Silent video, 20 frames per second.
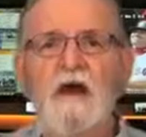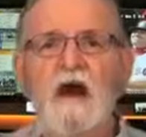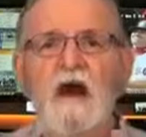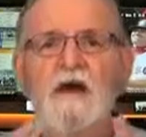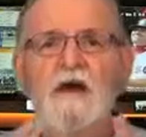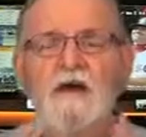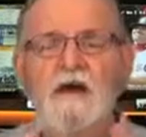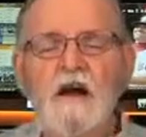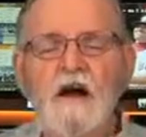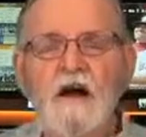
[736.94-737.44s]

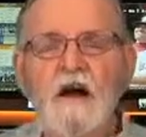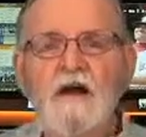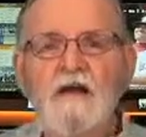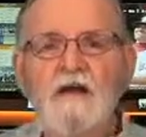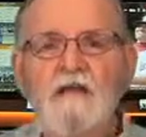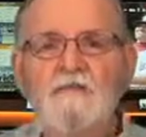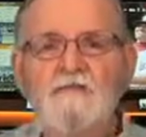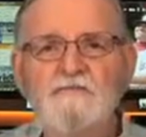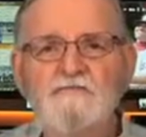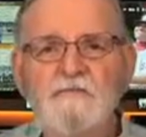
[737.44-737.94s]
A
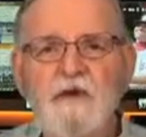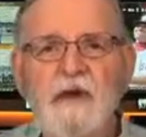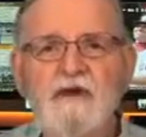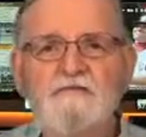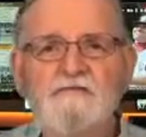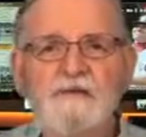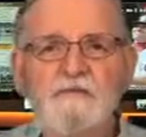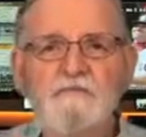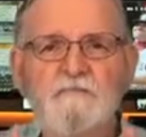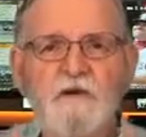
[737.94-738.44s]
college
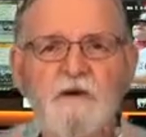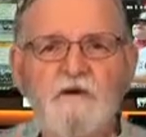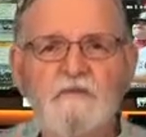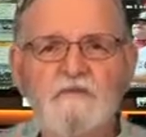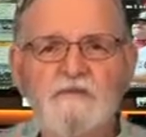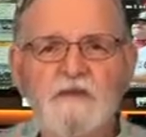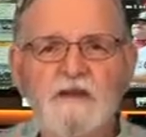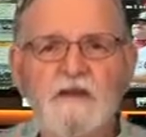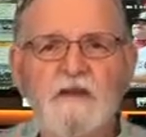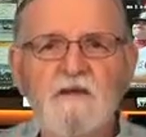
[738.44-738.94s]
basketball
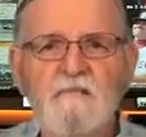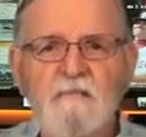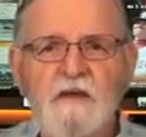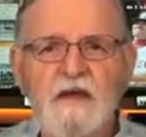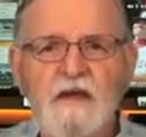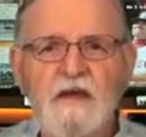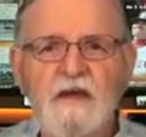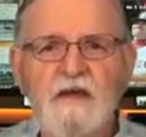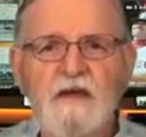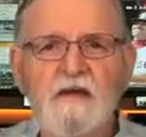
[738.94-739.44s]
team
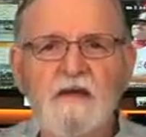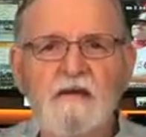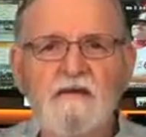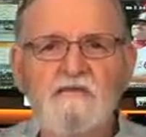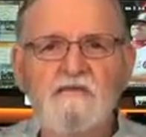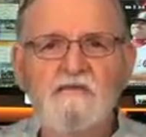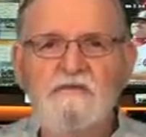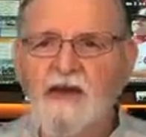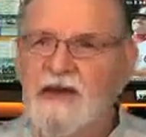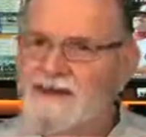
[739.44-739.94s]

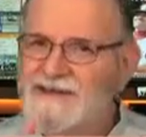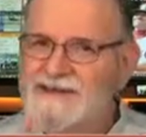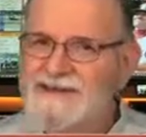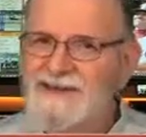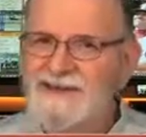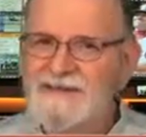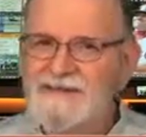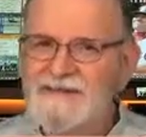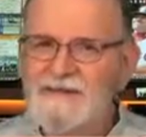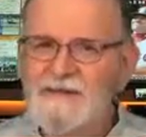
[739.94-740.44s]
is, and
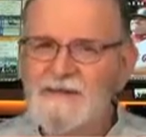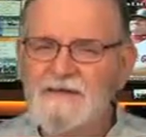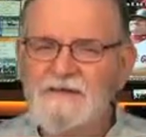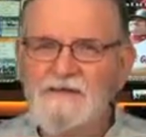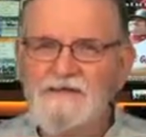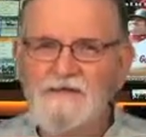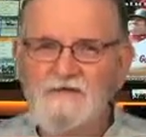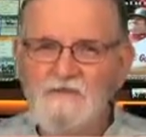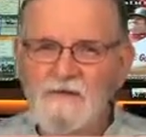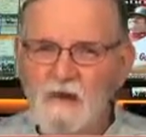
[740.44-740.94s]
get
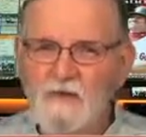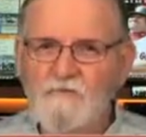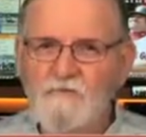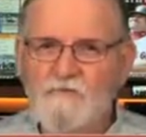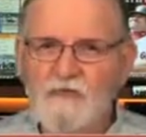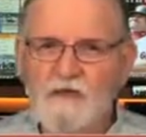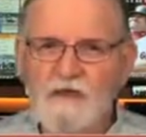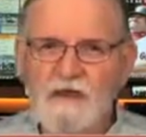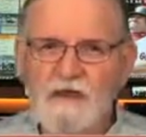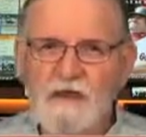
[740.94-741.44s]
this, don't
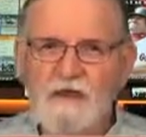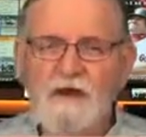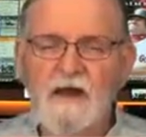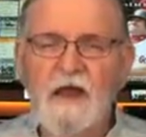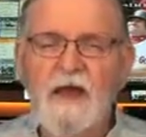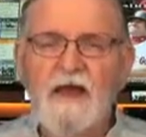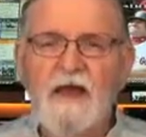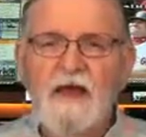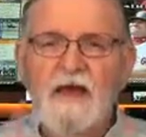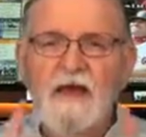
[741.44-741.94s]
forget it,
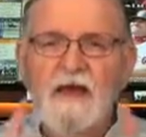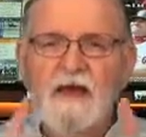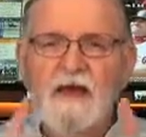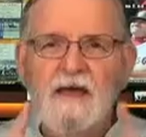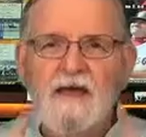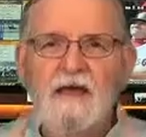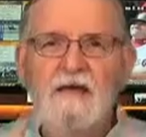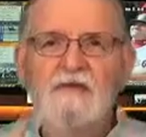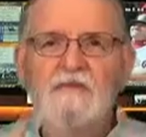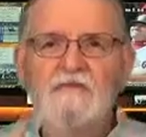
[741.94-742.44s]

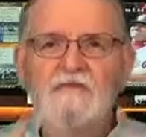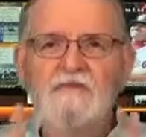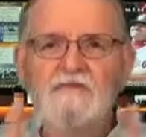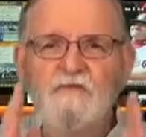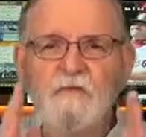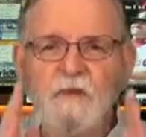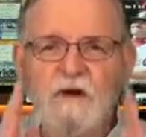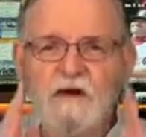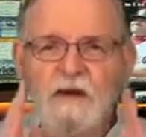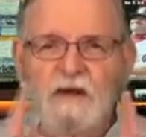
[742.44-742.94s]

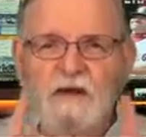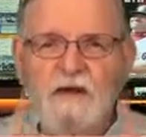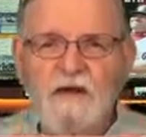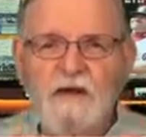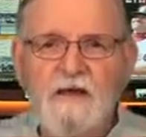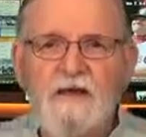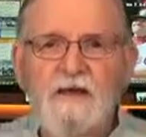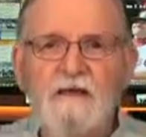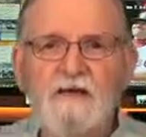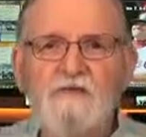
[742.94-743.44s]
is what it
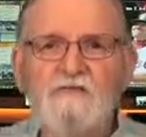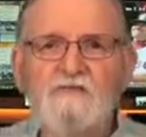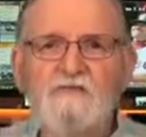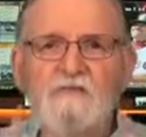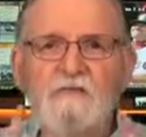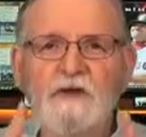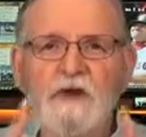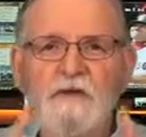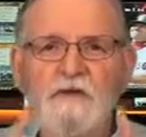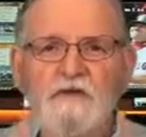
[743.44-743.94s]
is
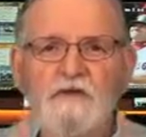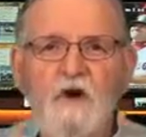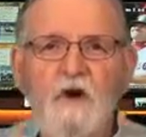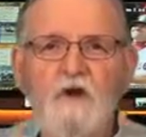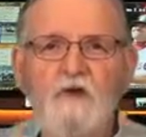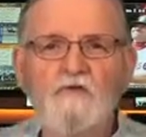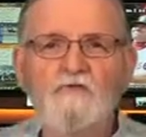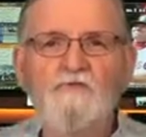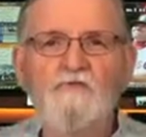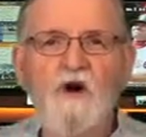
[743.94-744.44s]
when it
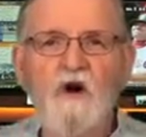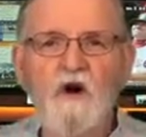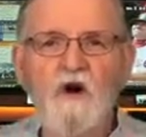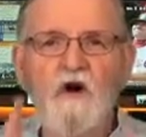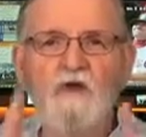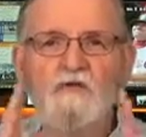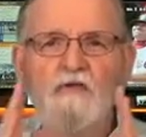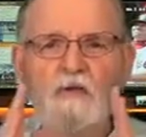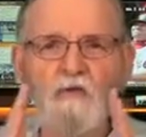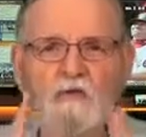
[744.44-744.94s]
goes
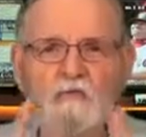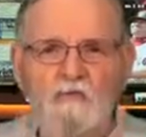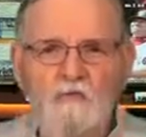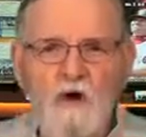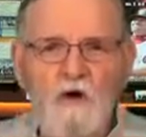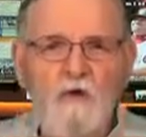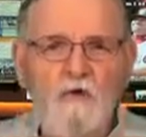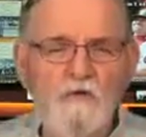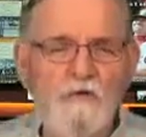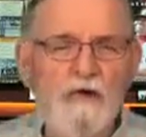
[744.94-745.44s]
on the
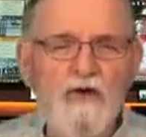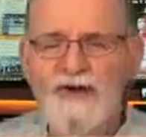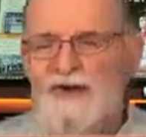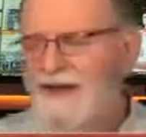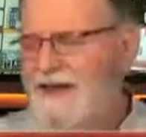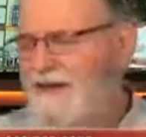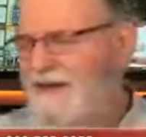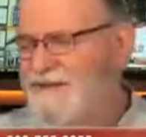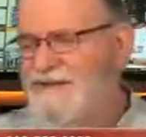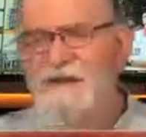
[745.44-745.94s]
road.
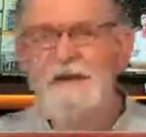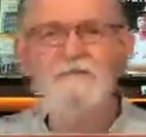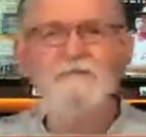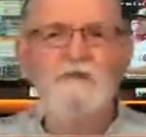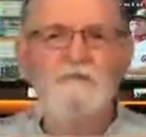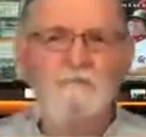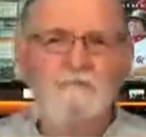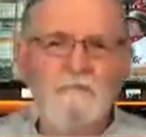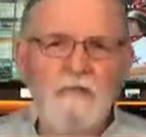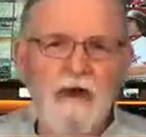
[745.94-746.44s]
It
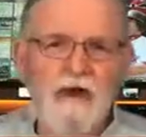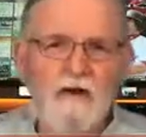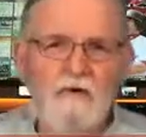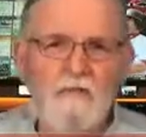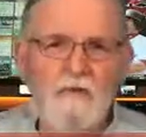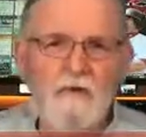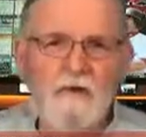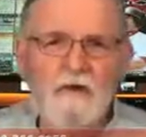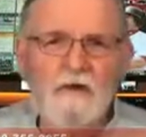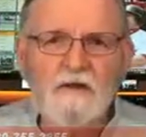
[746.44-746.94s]
doesn't
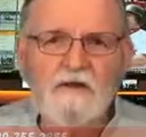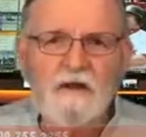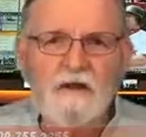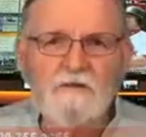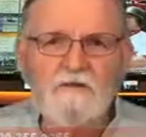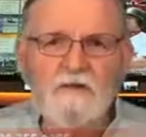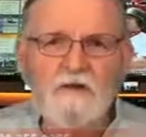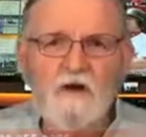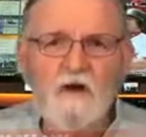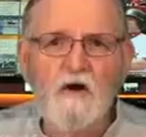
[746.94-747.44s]
matter what it
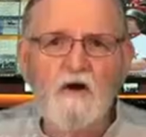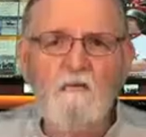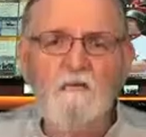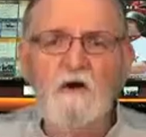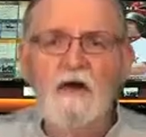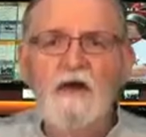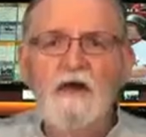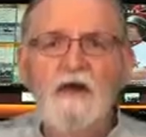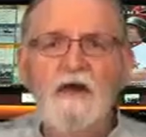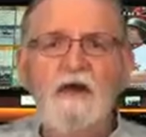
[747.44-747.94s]
does at
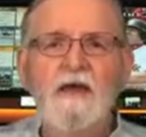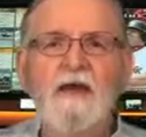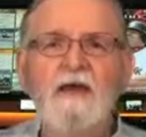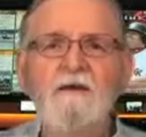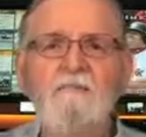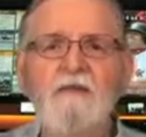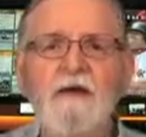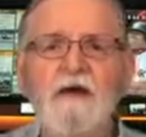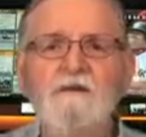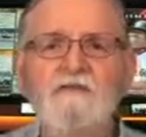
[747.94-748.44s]
home.
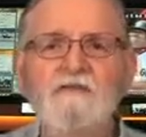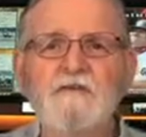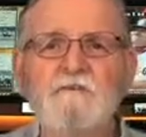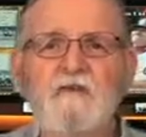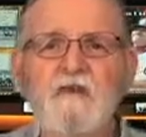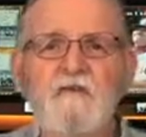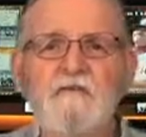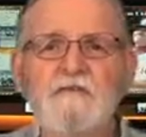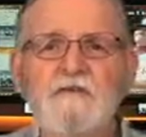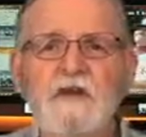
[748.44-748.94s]
Any
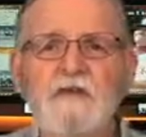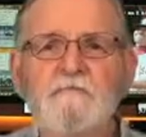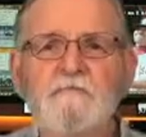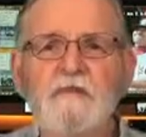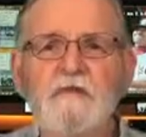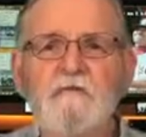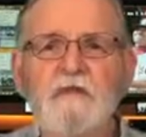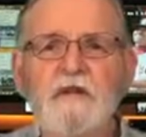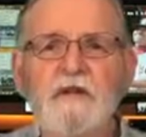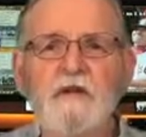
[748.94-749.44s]
basketball team
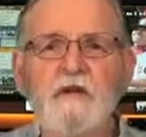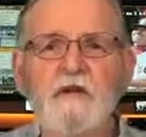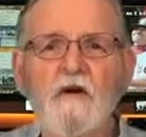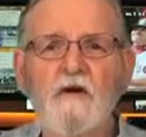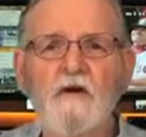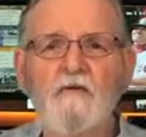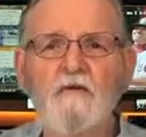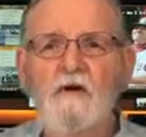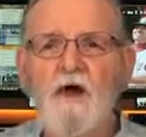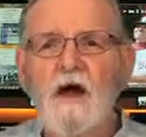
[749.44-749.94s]
can win at
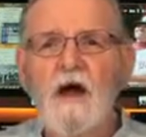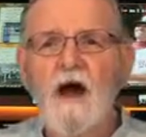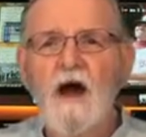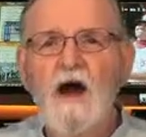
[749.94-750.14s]
home.